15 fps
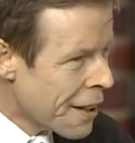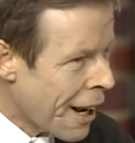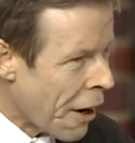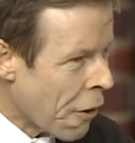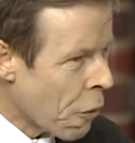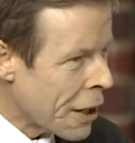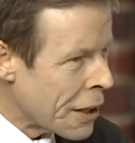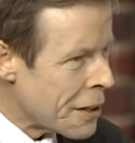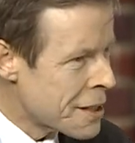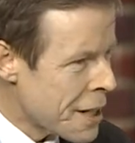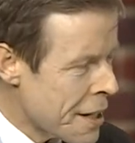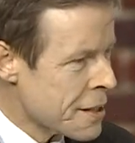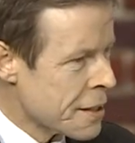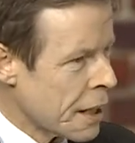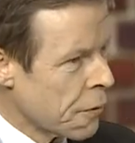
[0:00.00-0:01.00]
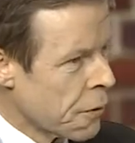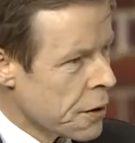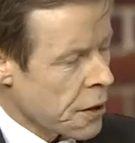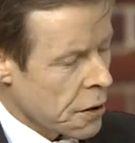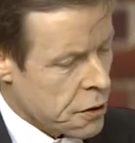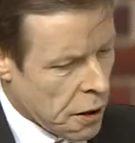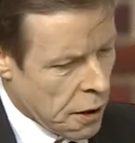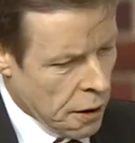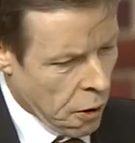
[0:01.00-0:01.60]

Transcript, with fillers: Uh, why are you testing for such a